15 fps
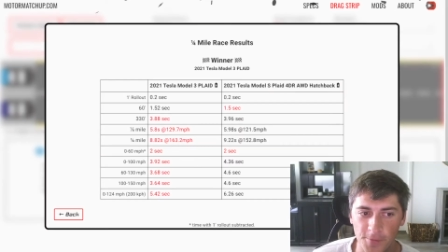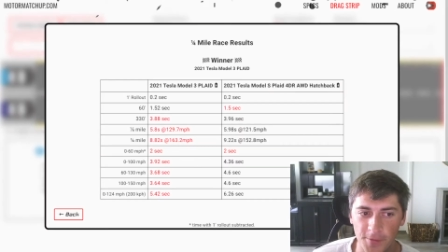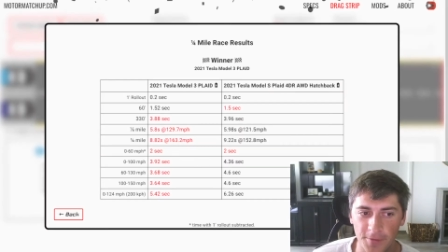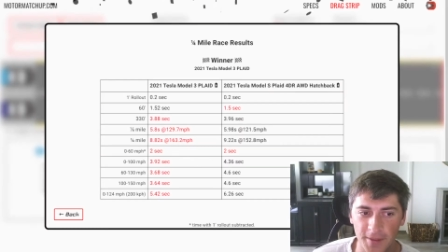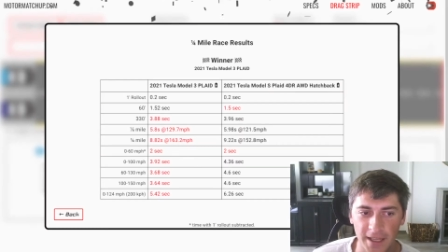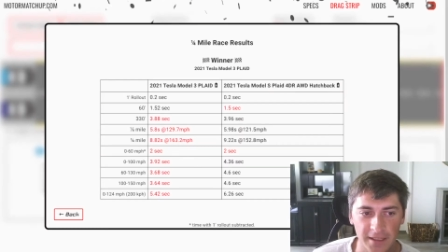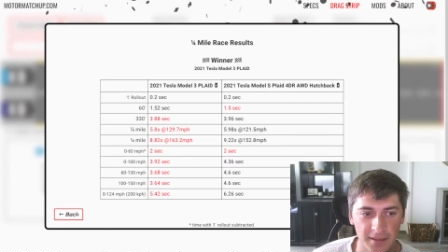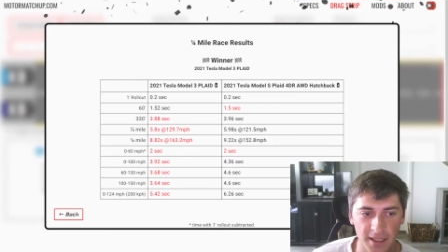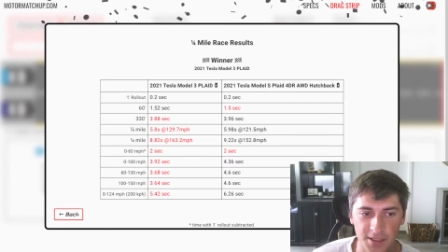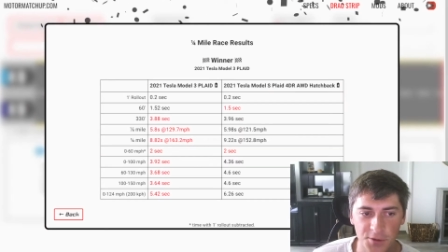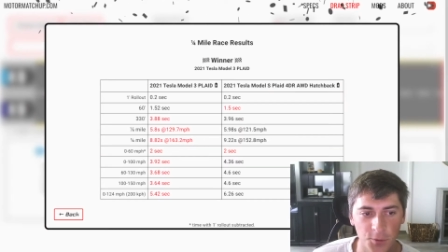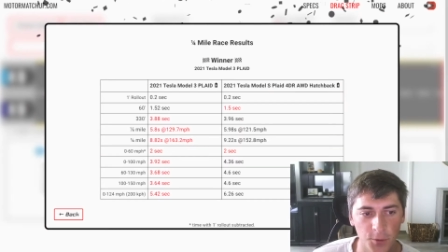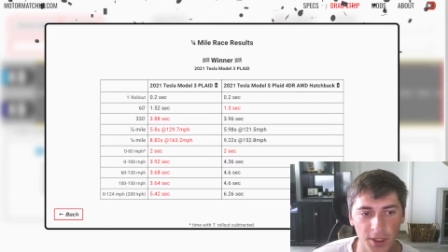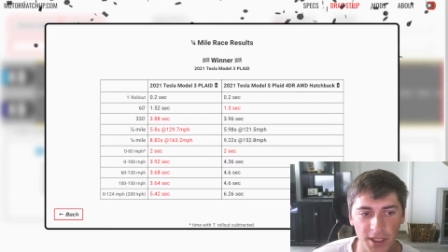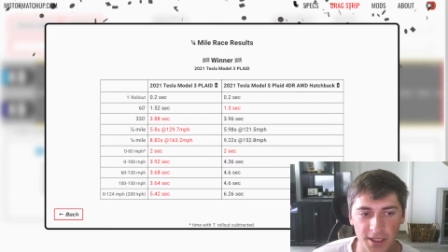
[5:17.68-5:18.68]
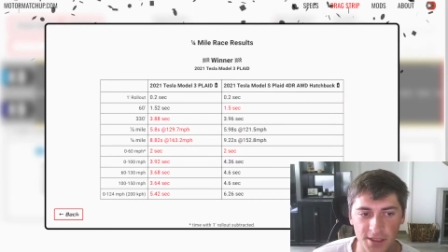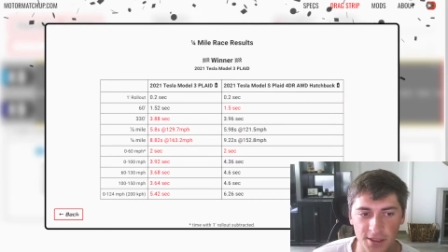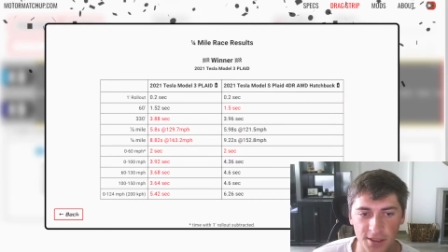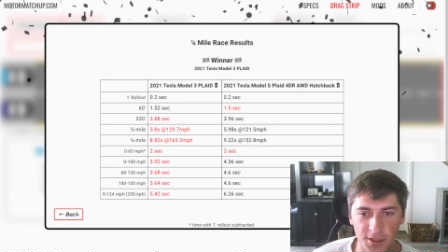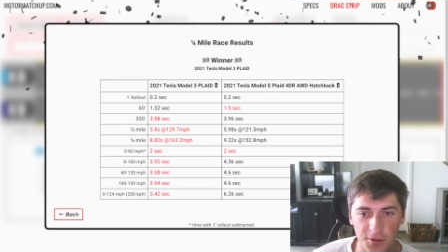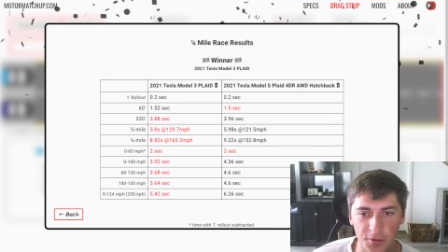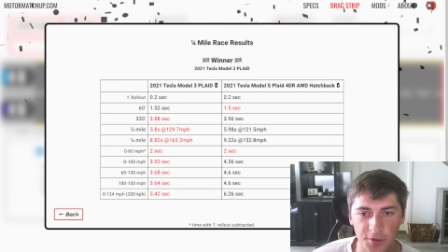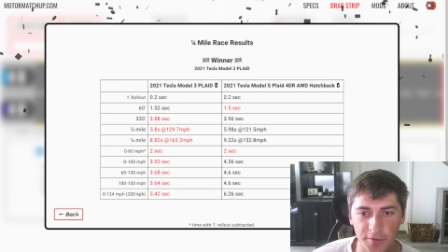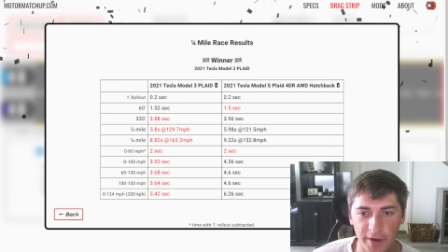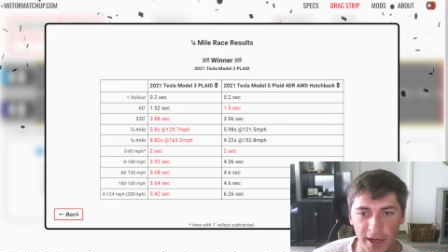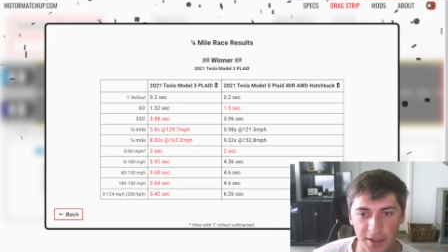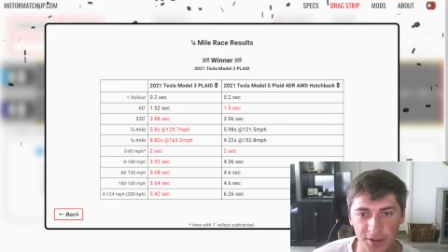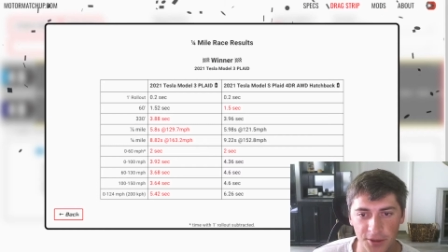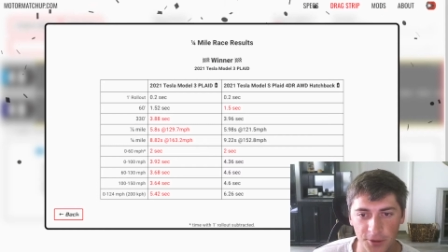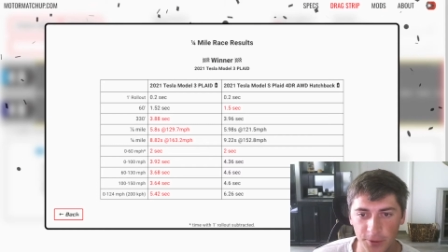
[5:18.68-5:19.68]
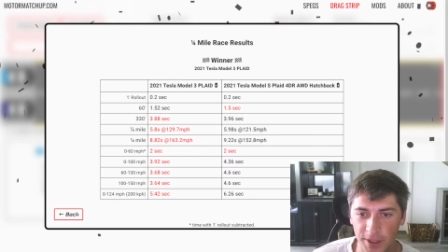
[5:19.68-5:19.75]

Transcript: that less weight is a huge factor.